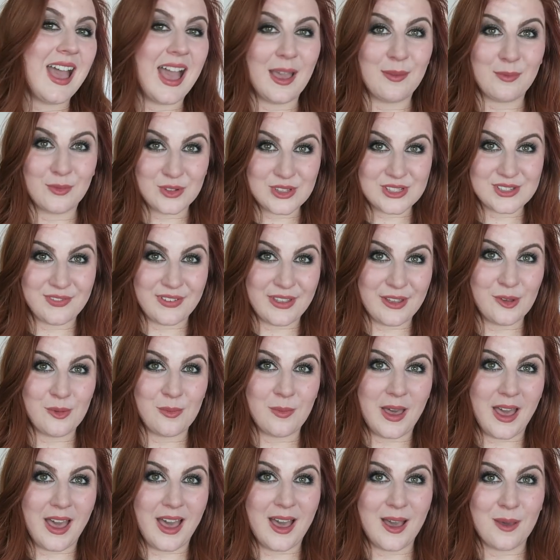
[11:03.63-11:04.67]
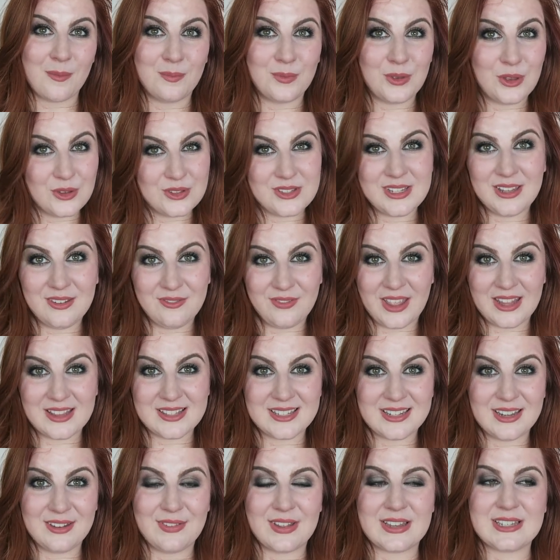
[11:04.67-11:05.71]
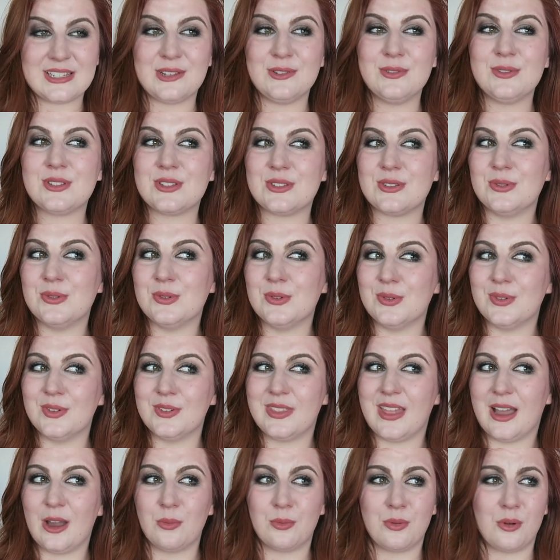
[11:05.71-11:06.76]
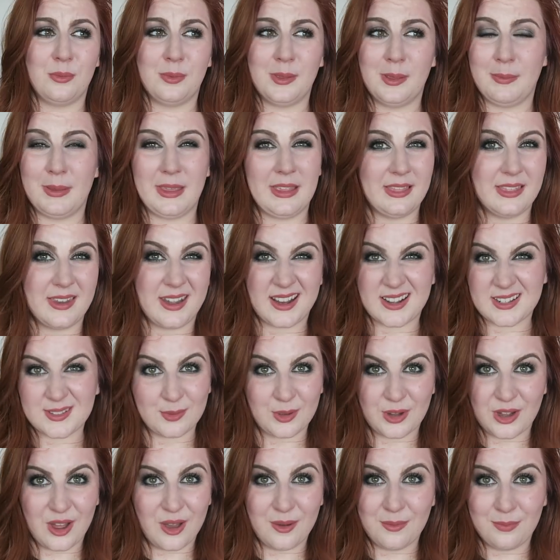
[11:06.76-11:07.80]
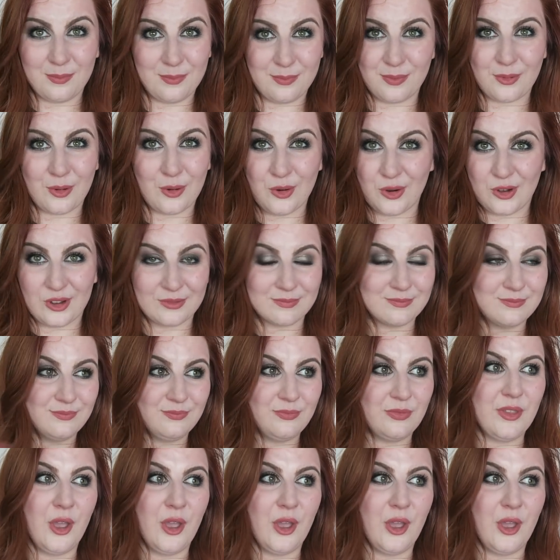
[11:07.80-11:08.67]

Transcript: I'm going to film a beauty inventory video so that'll probably be the next one up or